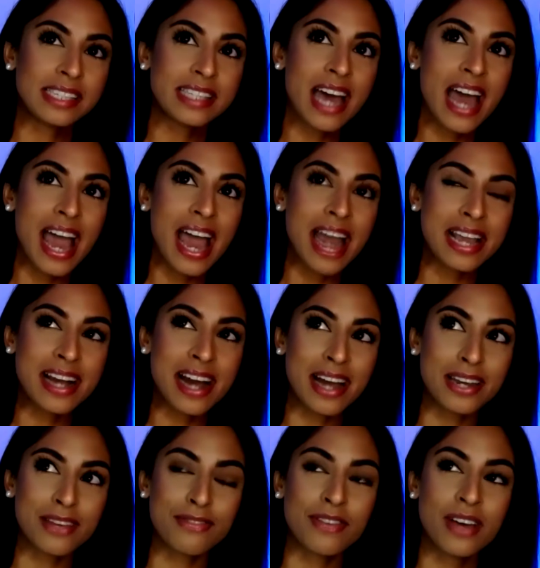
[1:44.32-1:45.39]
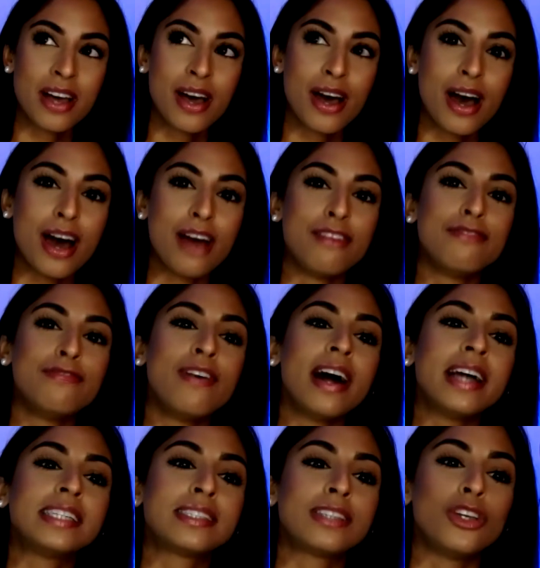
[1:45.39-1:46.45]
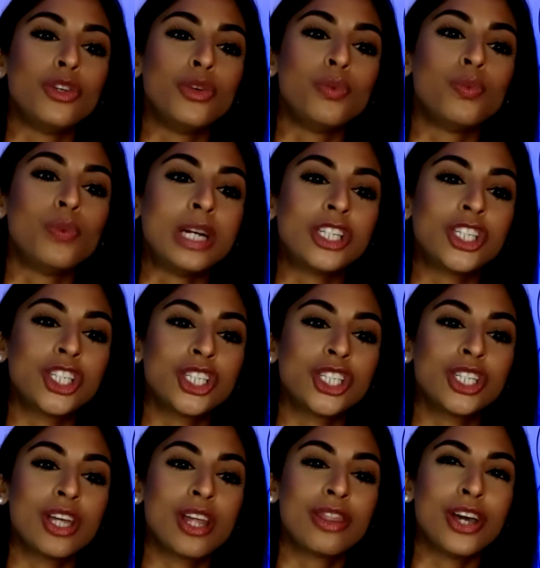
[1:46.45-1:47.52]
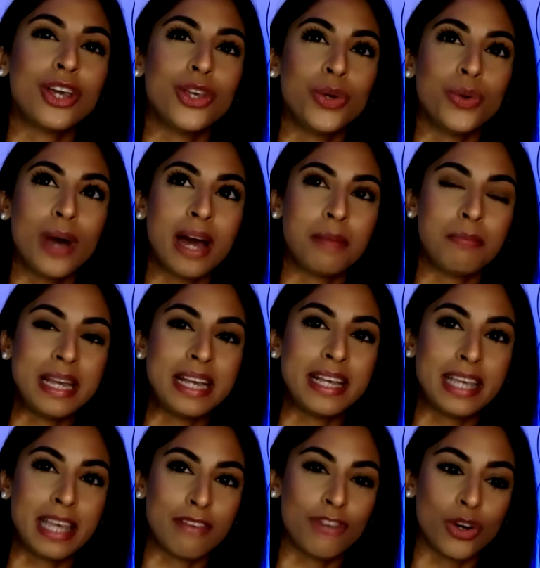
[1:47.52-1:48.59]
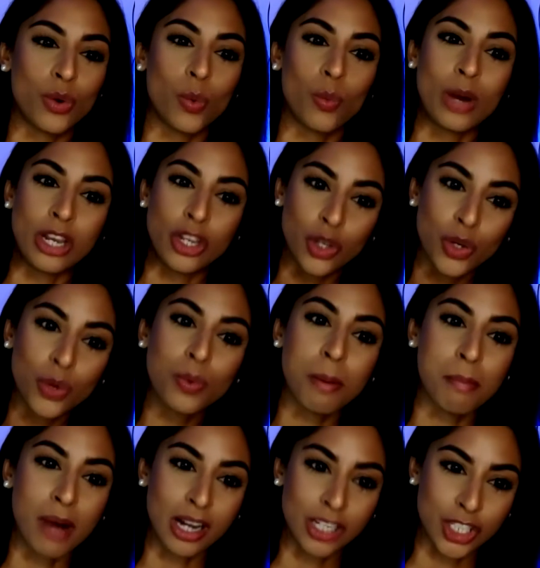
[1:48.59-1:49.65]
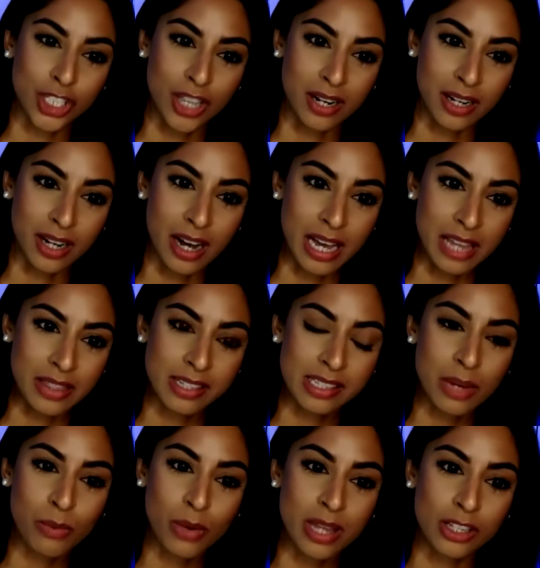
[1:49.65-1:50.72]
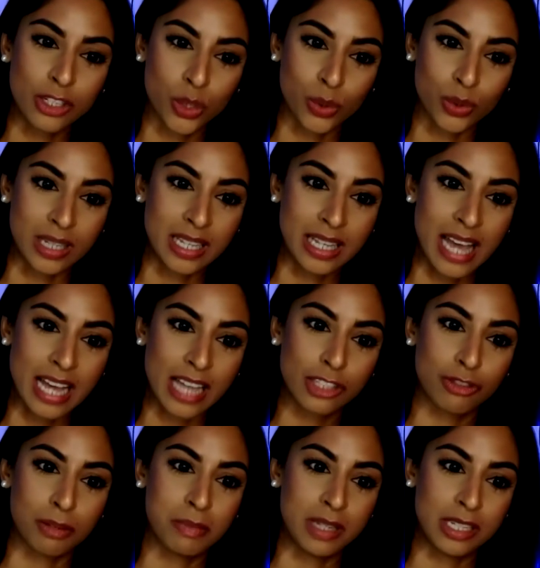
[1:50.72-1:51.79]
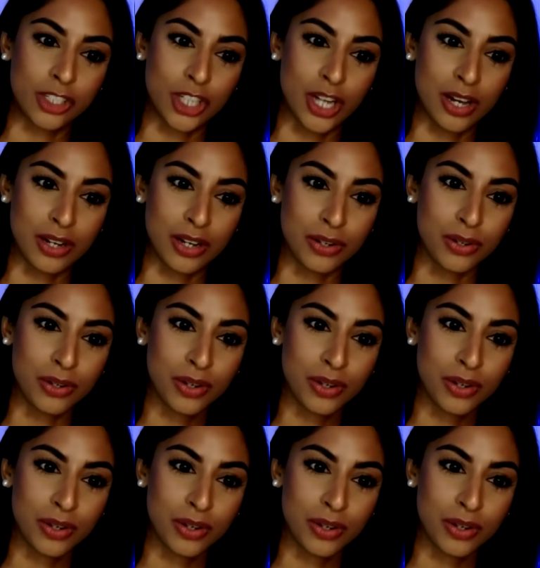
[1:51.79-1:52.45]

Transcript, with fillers: Is there any kind of advice that you wish that you had been given when you were much younger, in the same way that Jordan gets from this journal?